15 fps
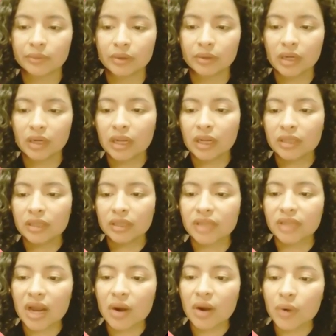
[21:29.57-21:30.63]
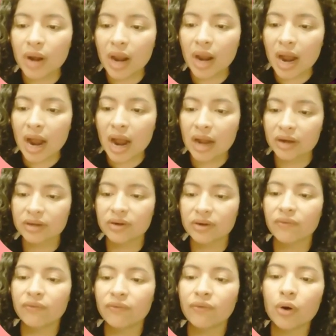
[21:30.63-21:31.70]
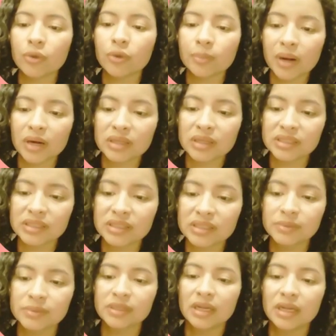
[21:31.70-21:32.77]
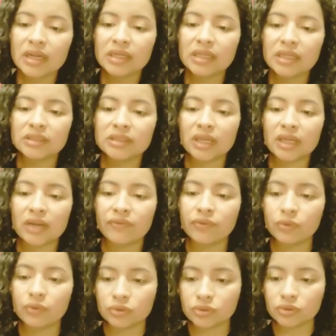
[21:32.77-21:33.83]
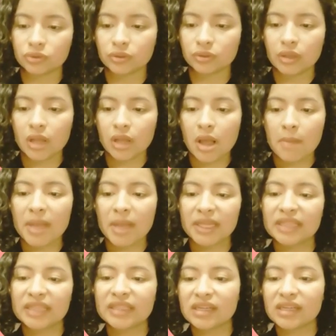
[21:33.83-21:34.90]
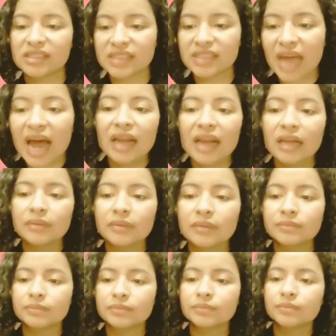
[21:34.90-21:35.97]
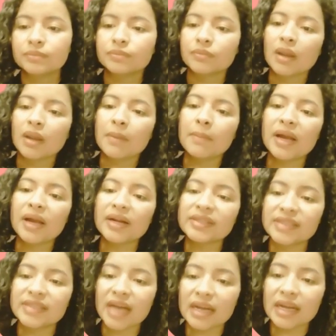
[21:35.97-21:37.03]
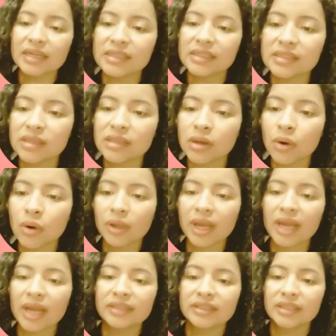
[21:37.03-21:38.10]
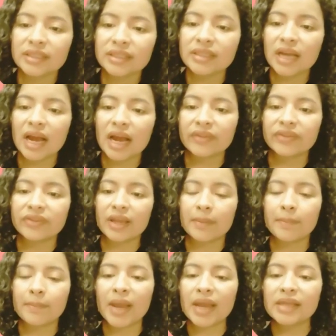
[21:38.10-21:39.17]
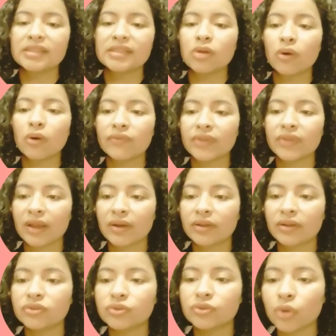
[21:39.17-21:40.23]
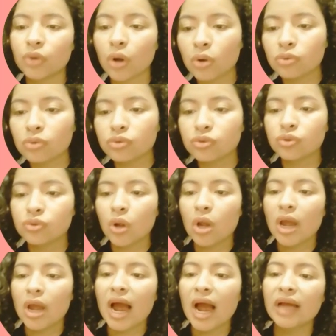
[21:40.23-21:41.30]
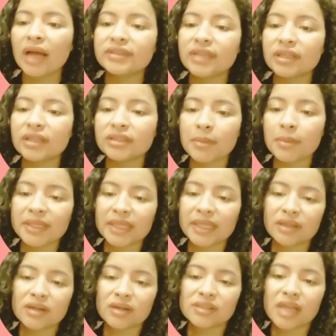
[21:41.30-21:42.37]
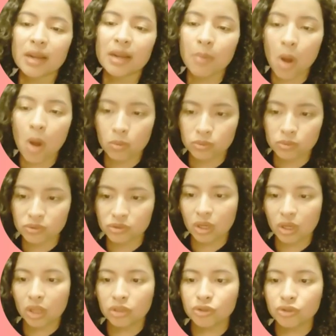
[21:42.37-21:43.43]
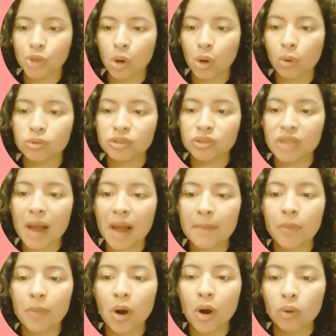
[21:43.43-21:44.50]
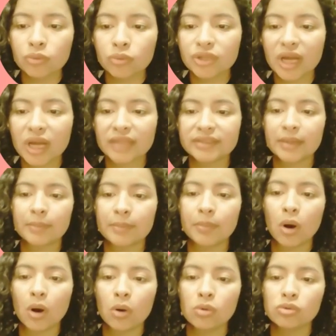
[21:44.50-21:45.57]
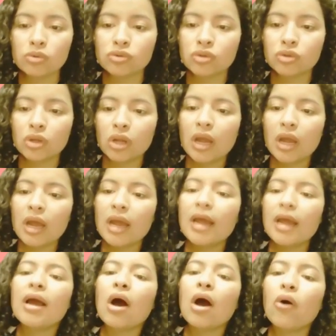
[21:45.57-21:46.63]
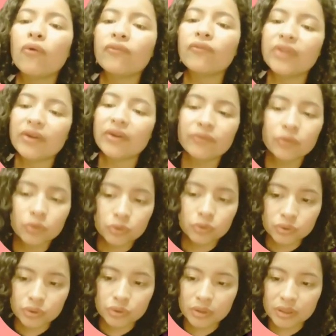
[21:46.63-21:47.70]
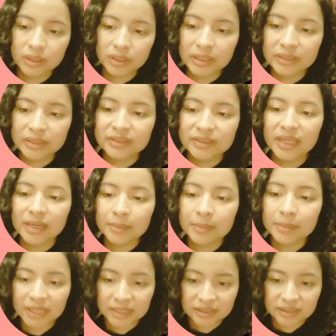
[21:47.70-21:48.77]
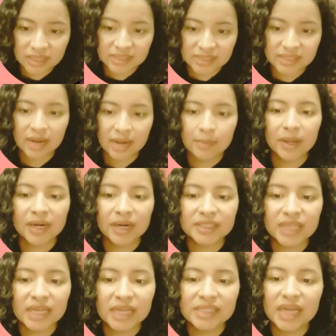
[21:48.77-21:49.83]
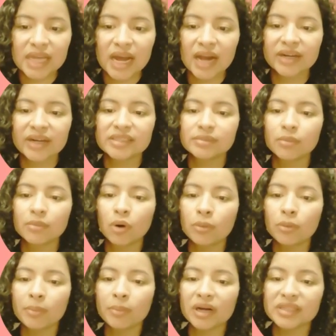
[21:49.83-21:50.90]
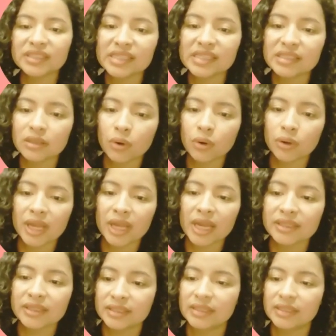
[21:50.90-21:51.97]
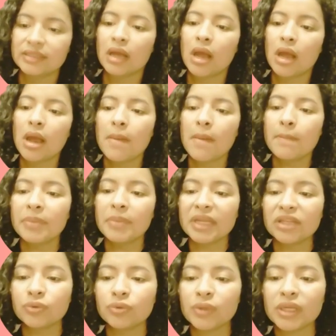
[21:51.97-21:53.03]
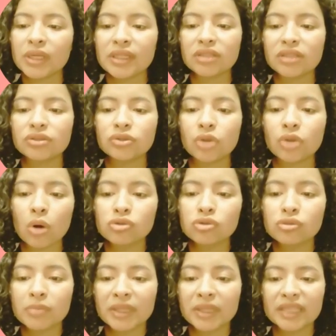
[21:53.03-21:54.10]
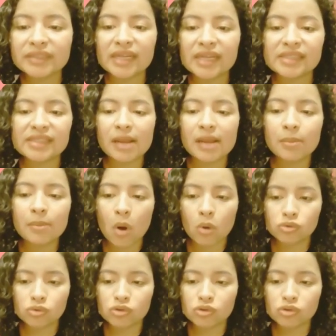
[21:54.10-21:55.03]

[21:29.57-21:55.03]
There are four versaps in the foot. Metatarsal versa is located at the base of the toes under the metatarsal bones, just about at the balls of the foot. Intermetatarsal versas are small versas located between the toes metatarsal bones.